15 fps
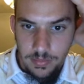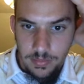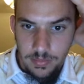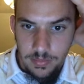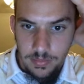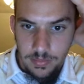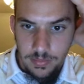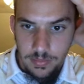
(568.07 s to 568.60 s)

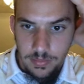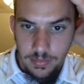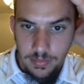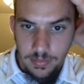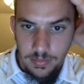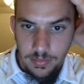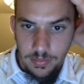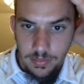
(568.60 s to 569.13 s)

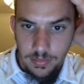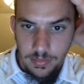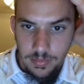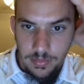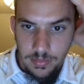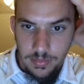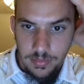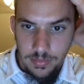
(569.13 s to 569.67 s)

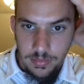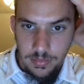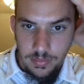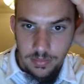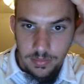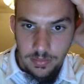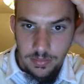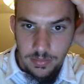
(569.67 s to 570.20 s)

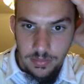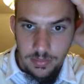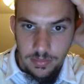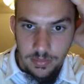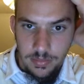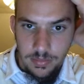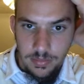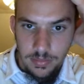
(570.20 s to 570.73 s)

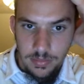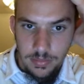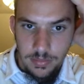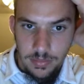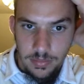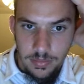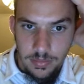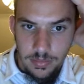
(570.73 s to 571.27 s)

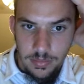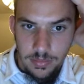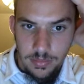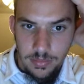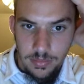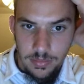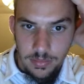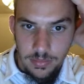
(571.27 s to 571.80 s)

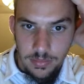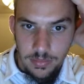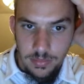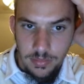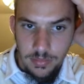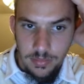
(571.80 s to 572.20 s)
Nothing is said.